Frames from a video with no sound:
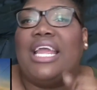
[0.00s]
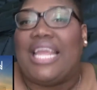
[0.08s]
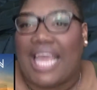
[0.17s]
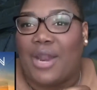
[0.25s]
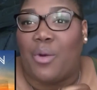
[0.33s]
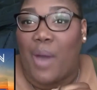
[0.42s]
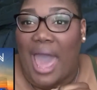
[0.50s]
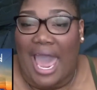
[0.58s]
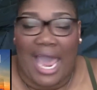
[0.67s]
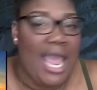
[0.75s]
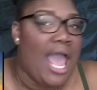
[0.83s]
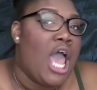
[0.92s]

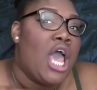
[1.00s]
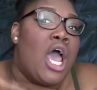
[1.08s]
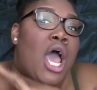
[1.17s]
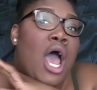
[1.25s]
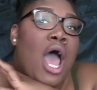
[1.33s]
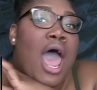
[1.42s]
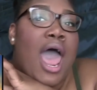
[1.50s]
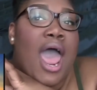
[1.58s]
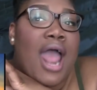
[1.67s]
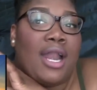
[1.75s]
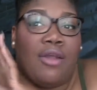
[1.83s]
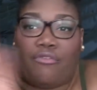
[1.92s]
getaway.
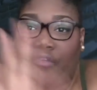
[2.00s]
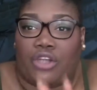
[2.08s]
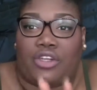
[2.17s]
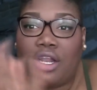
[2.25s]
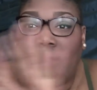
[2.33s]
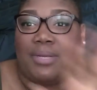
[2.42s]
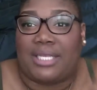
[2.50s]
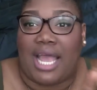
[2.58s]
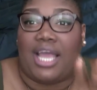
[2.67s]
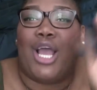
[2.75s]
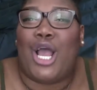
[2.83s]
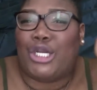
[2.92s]
And first of all, let me
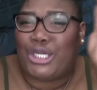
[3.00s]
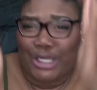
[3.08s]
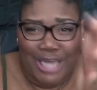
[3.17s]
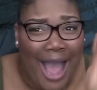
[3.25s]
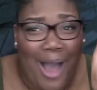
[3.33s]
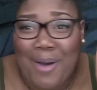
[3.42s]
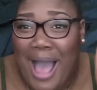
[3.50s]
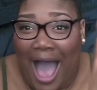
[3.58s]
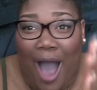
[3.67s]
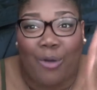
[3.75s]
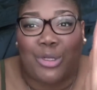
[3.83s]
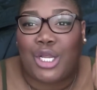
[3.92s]
say, shout
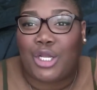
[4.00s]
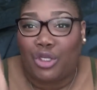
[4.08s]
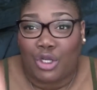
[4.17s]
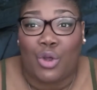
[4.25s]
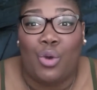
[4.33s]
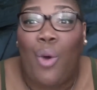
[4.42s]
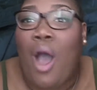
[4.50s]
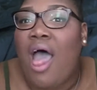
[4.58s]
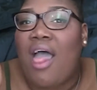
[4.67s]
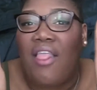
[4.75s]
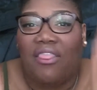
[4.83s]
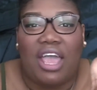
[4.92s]
out to
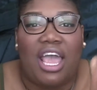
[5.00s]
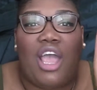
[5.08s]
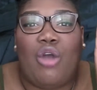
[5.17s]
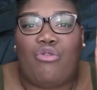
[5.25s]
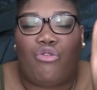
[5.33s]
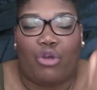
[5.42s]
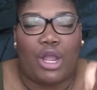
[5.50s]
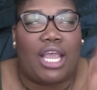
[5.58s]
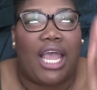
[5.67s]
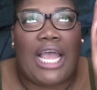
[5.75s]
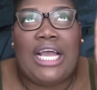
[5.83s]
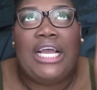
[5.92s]
the
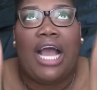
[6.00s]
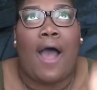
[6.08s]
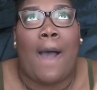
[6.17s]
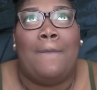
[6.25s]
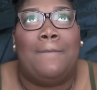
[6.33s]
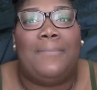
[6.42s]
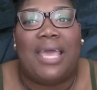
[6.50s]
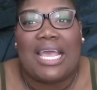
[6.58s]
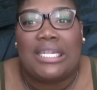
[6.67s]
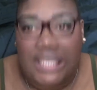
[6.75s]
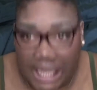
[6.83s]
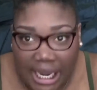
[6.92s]
freaking
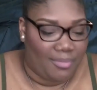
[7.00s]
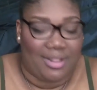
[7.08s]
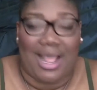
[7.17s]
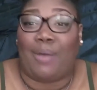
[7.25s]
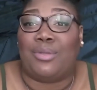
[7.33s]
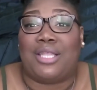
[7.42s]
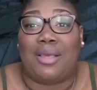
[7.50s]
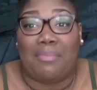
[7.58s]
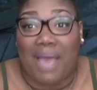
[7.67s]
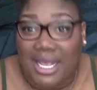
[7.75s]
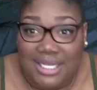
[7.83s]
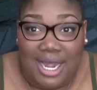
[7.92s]
committee. That was the
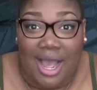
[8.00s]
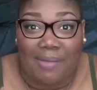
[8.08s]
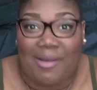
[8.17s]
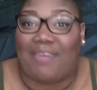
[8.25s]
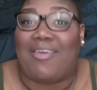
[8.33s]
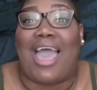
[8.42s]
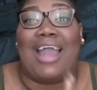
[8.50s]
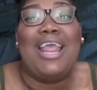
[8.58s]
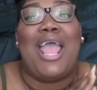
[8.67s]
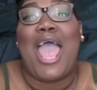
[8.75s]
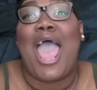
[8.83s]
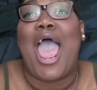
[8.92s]
best time I've had
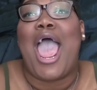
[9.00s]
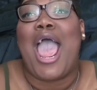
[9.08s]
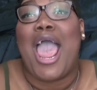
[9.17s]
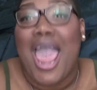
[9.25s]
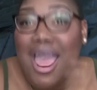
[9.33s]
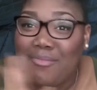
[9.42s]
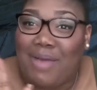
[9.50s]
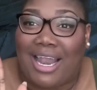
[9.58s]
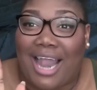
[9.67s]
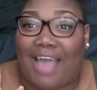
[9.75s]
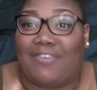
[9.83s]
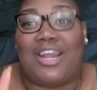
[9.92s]
in my
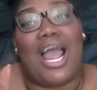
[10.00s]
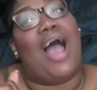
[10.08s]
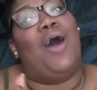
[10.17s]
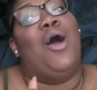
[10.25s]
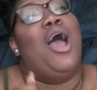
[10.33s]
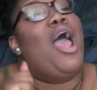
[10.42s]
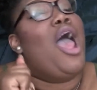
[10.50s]
life. Now,